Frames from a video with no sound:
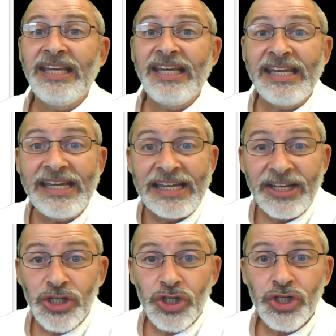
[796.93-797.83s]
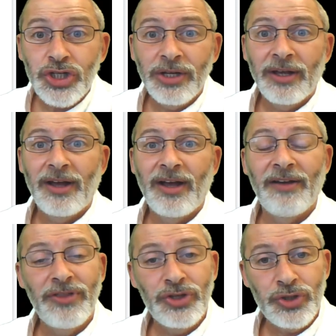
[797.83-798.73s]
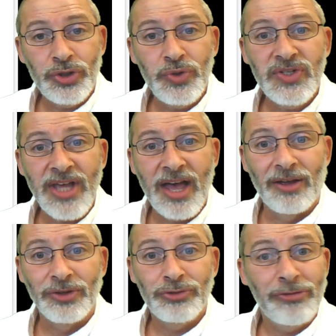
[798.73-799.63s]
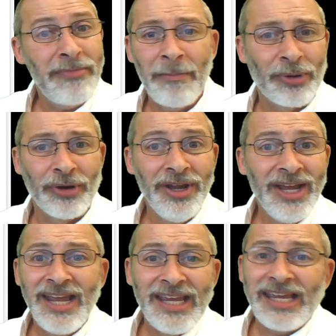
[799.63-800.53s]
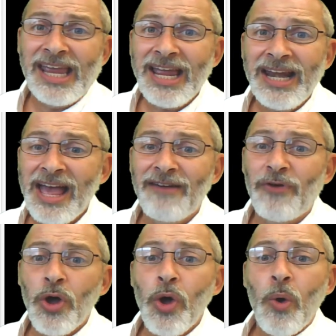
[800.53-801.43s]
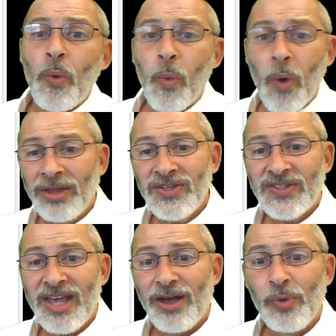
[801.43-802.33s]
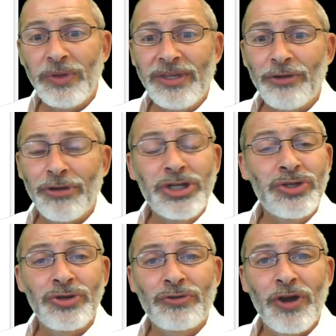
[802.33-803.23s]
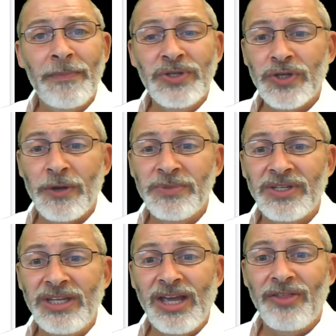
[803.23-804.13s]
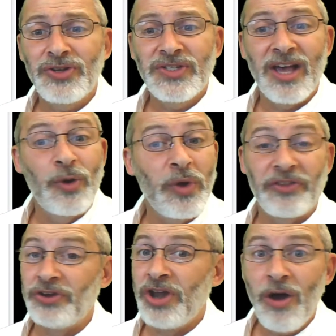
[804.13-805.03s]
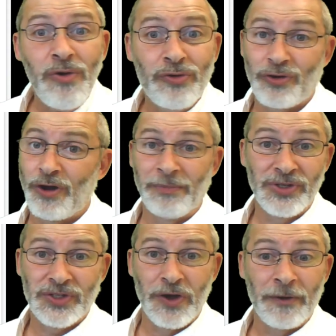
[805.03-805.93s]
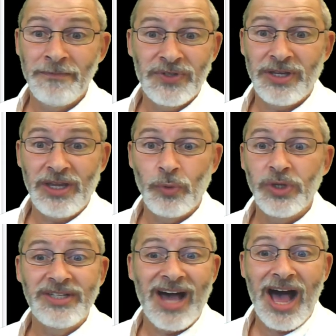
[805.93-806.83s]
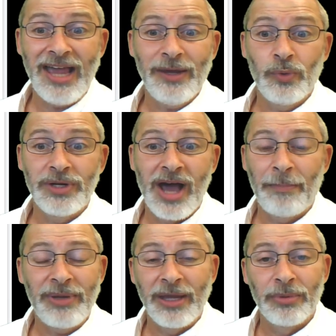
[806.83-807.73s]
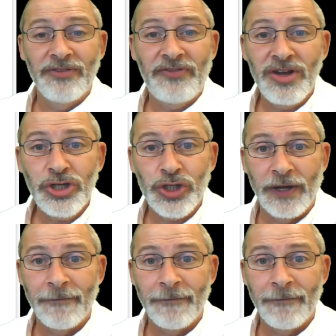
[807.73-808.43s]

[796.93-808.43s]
each of the two cells. Remember, you can't have one cell with the original chromosomes and the other cell with no chromosomes. It would die. It would not be able to function.